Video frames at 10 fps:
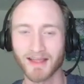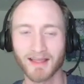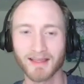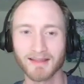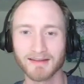
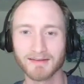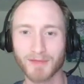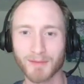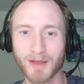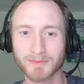And
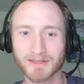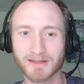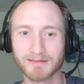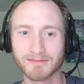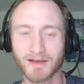my mom
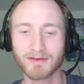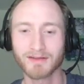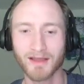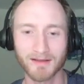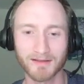said, "Oh
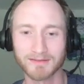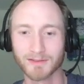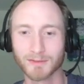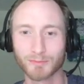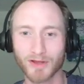yeah,
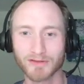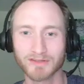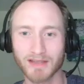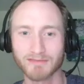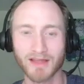your brother
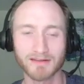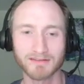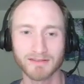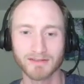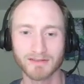gave that
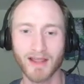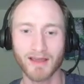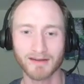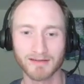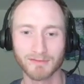to your
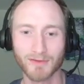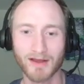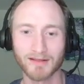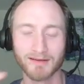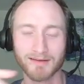dad, and he
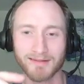read it."